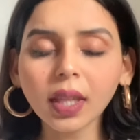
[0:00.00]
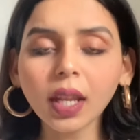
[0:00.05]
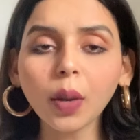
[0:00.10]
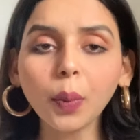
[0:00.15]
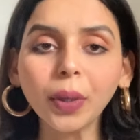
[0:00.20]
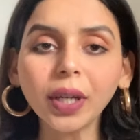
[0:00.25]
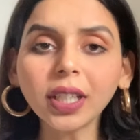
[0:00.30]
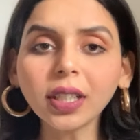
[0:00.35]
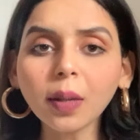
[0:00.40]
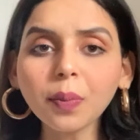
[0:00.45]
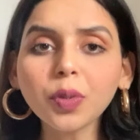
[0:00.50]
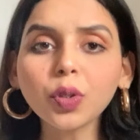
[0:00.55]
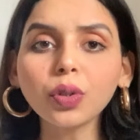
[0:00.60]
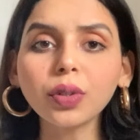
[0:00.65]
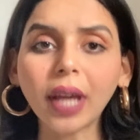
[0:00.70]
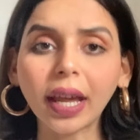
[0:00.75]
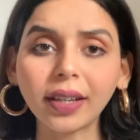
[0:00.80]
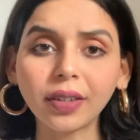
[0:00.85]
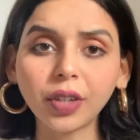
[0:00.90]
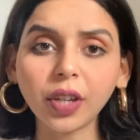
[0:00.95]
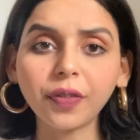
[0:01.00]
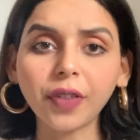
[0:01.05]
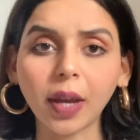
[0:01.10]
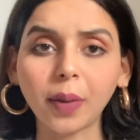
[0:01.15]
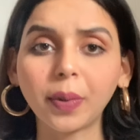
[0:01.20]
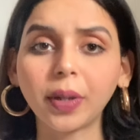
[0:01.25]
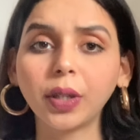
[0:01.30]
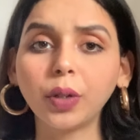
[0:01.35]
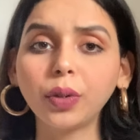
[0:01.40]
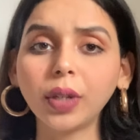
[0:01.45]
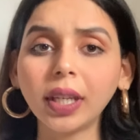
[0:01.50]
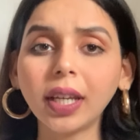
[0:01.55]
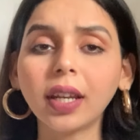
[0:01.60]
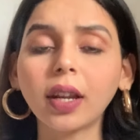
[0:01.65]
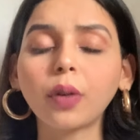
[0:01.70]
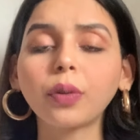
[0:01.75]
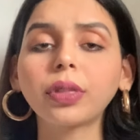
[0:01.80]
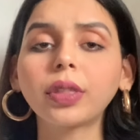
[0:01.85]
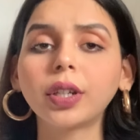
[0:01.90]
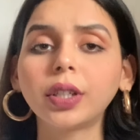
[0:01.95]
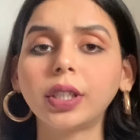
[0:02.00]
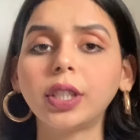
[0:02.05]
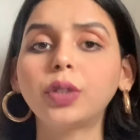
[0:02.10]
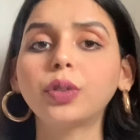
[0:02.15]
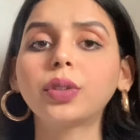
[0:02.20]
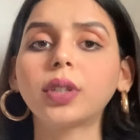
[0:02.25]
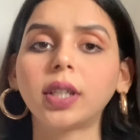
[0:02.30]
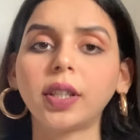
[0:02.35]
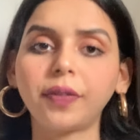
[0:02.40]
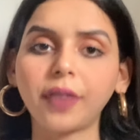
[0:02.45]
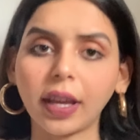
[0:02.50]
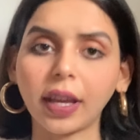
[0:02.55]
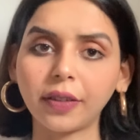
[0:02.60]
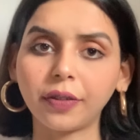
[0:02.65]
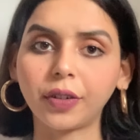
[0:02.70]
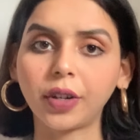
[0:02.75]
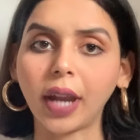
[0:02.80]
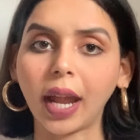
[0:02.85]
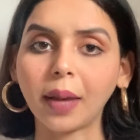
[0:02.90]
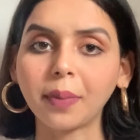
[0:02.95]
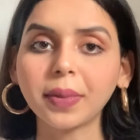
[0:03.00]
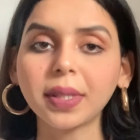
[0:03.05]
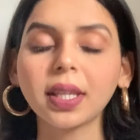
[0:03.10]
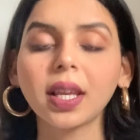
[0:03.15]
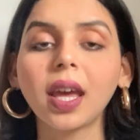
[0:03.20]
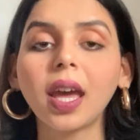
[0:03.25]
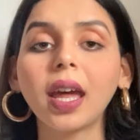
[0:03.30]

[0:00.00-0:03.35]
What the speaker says: when it comes to dietary fiber, you need around 30 to 35 grams.